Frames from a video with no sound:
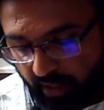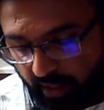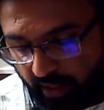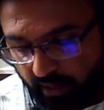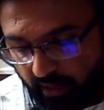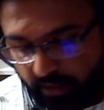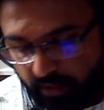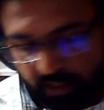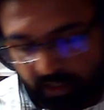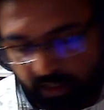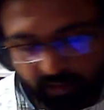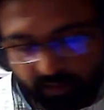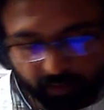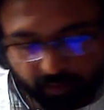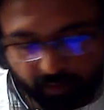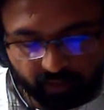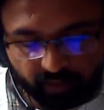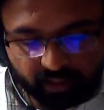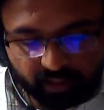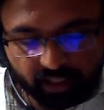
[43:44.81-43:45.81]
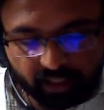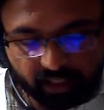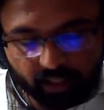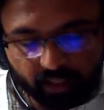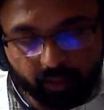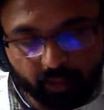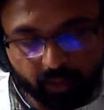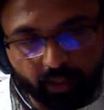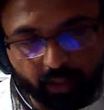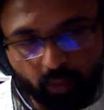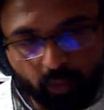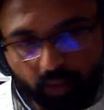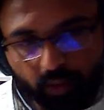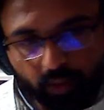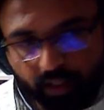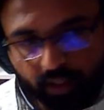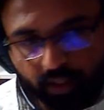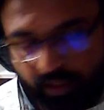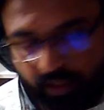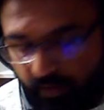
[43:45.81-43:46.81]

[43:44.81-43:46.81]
This PV is nothing but your work done,